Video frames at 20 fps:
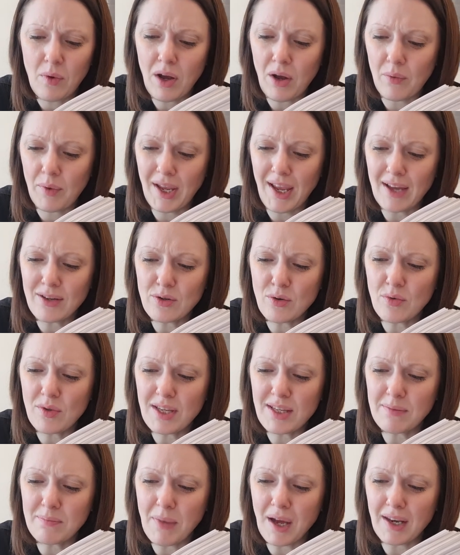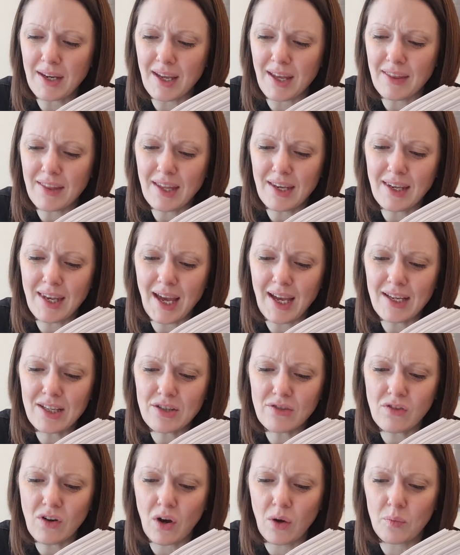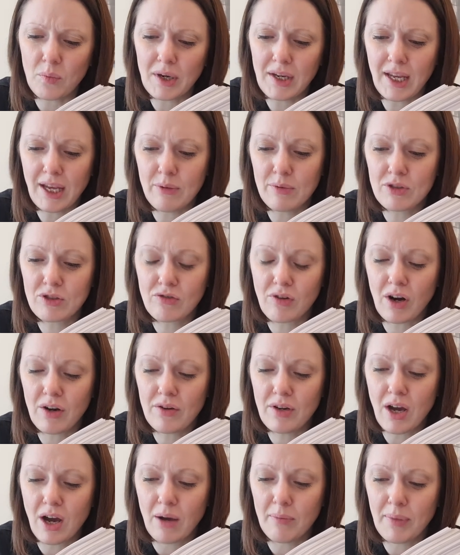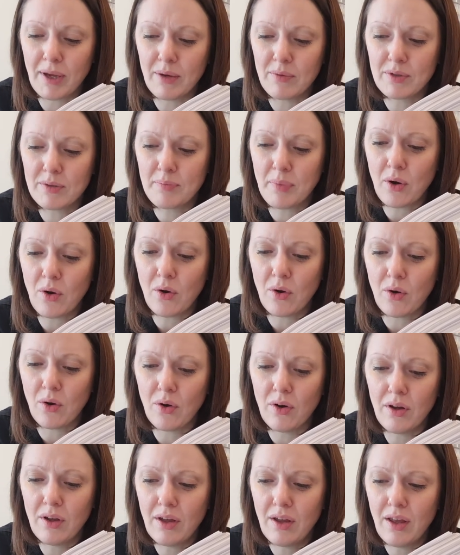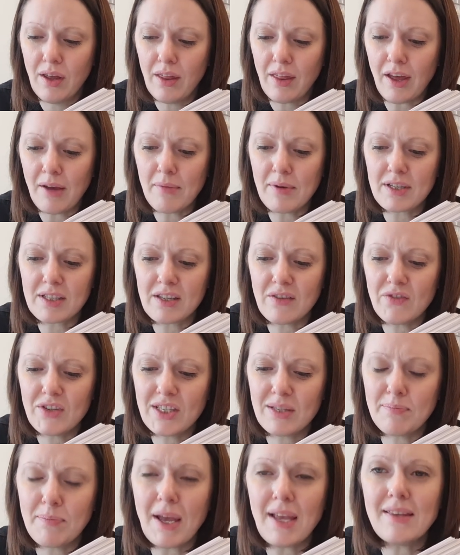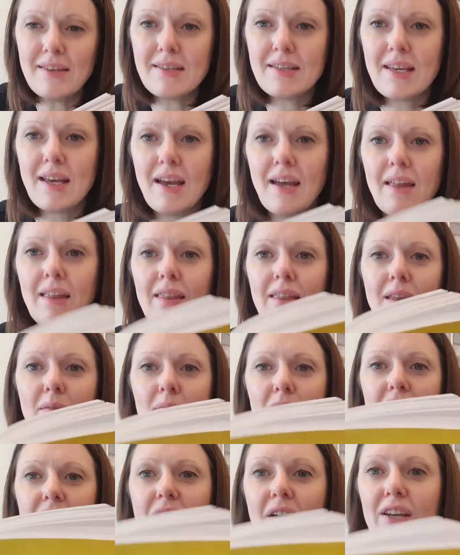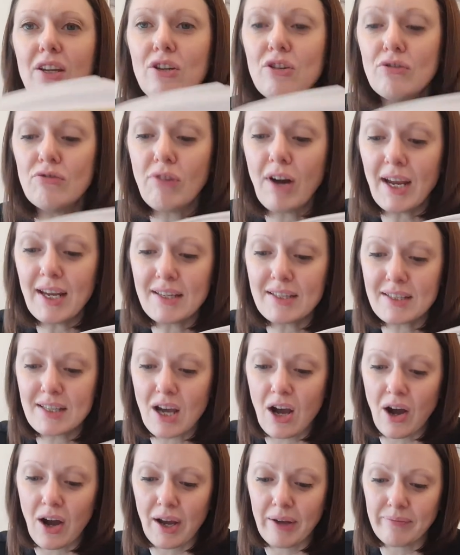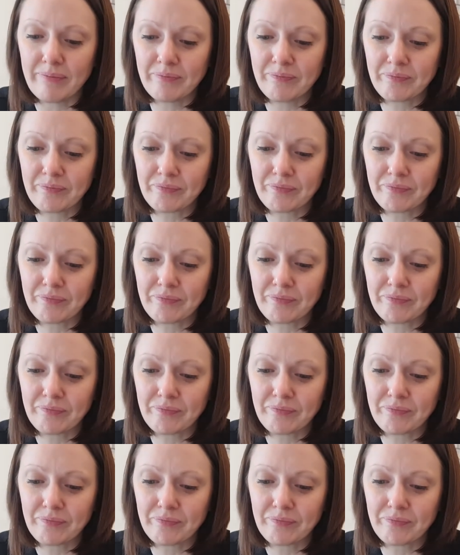Well, he had all this money, and then later on, when he was grown up, he was poor. They must have spent it. They must have had a great time.